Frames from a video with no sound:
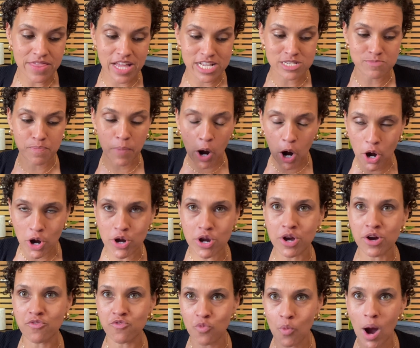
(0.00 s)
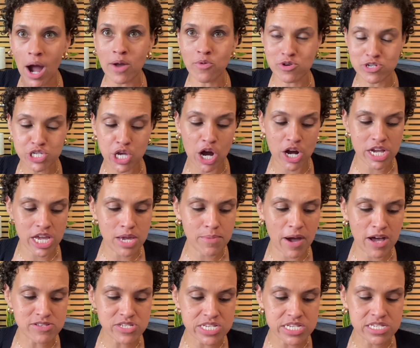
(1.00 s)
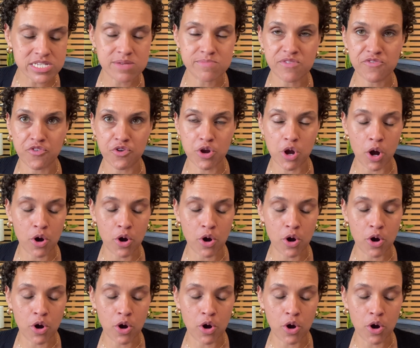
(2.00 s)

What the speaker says: That's part of why we're talking about systems for